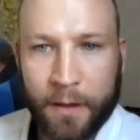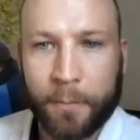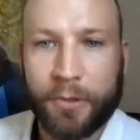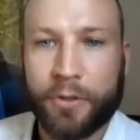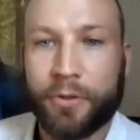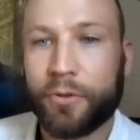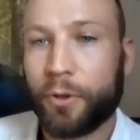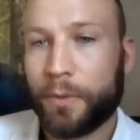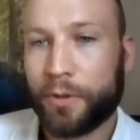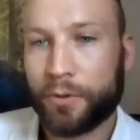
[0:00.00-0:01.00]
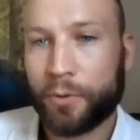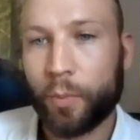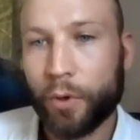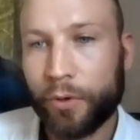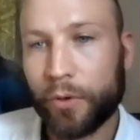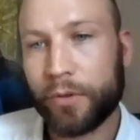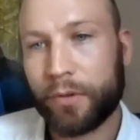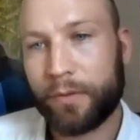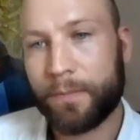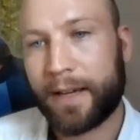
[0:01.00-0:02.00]
produces almost 1
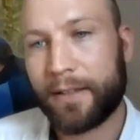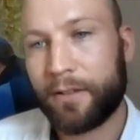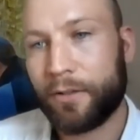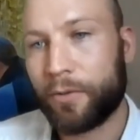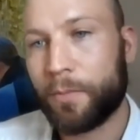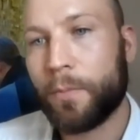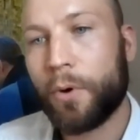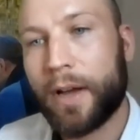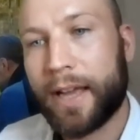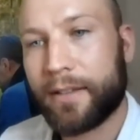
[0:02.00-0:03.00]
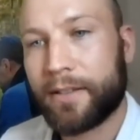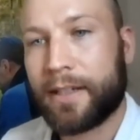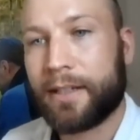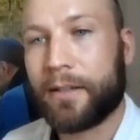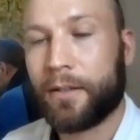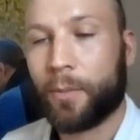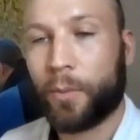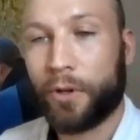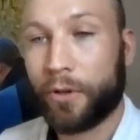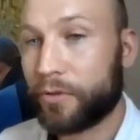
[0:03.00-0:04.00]
order of magnitude more energy than the
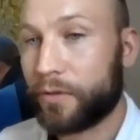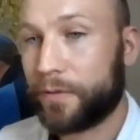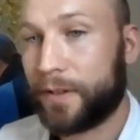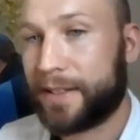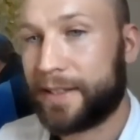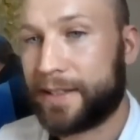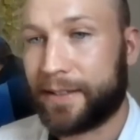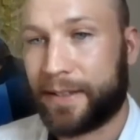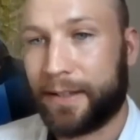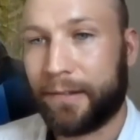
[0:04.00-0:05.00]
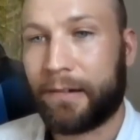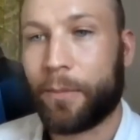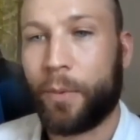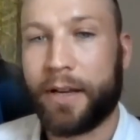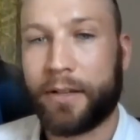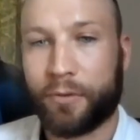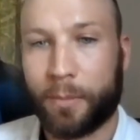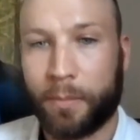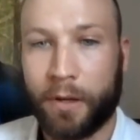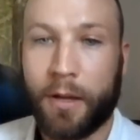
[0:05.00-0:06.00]
136 kilogram weight
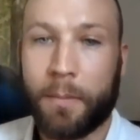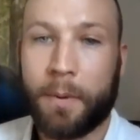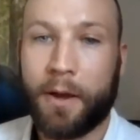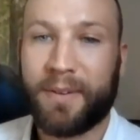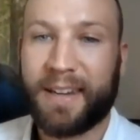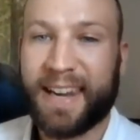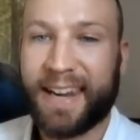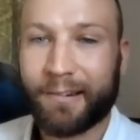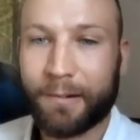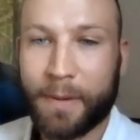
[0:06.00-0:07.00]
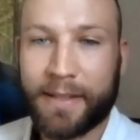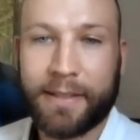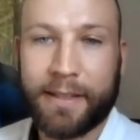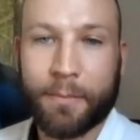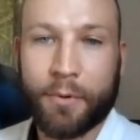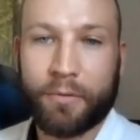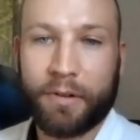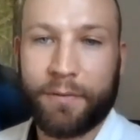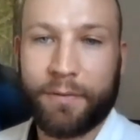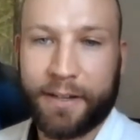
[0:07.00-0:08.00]
drop, but only incrementally more
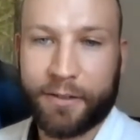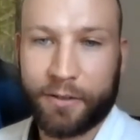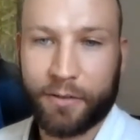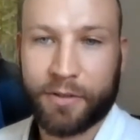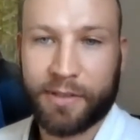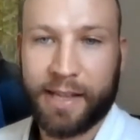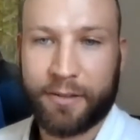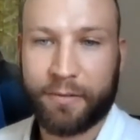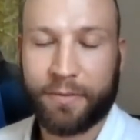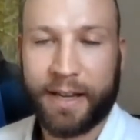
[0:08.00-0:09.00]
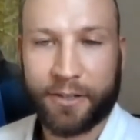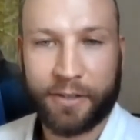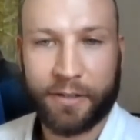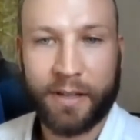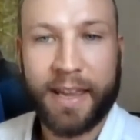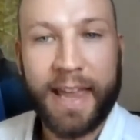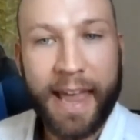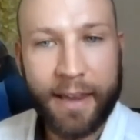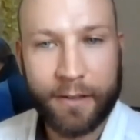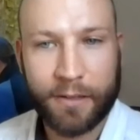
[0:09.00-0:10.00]
reflection/refraction
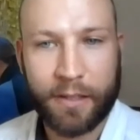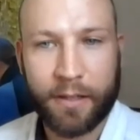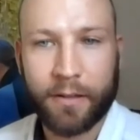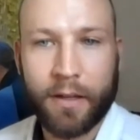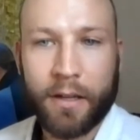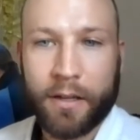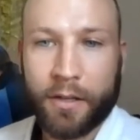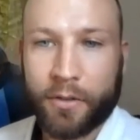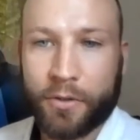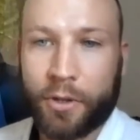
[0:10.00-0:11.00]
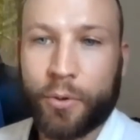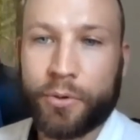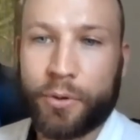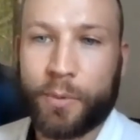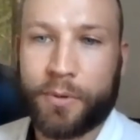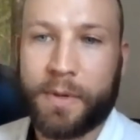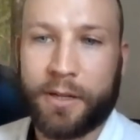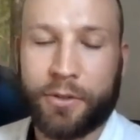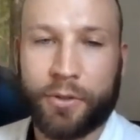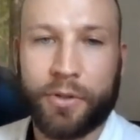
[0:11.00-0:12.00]
energy. So you also want to
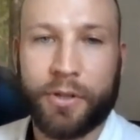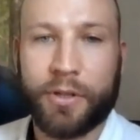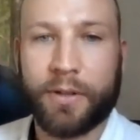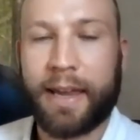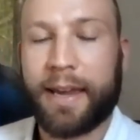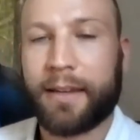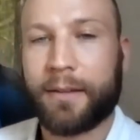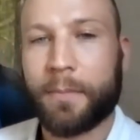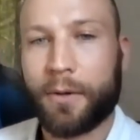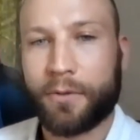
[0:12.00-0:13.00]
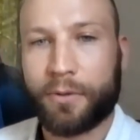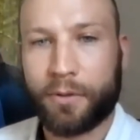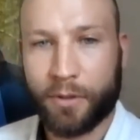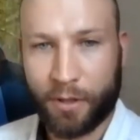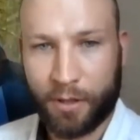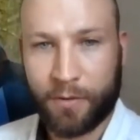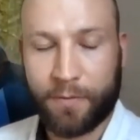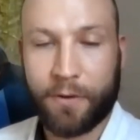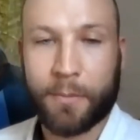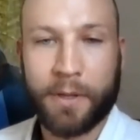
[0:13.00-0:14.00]
make sure that you're getting the most
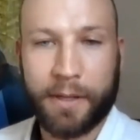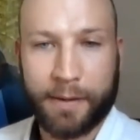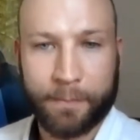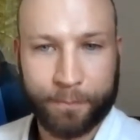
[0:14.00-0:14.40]
for your money.